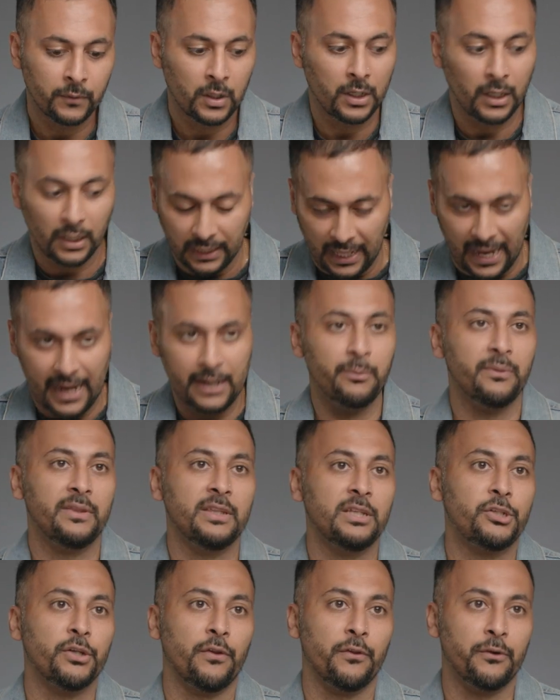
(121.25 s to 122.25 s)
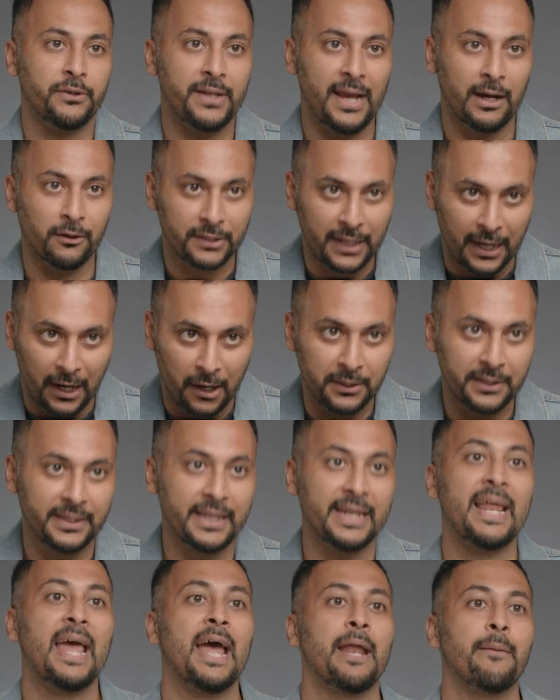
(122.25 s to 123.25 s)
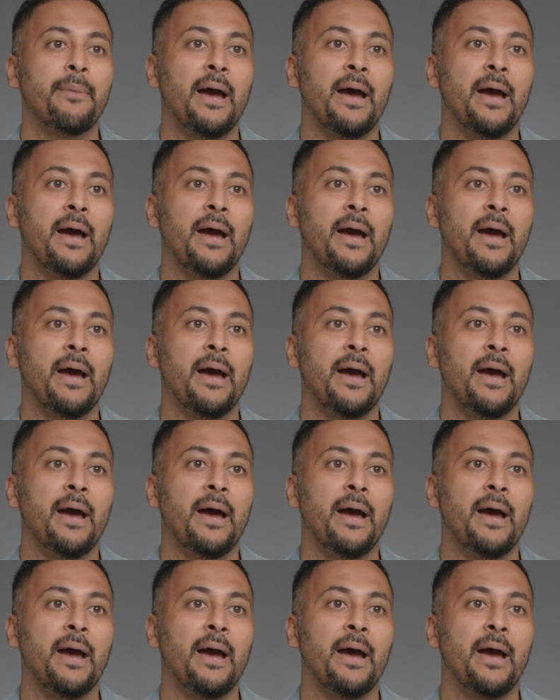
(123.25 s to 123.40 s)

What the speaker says: collide with each other downtown and then head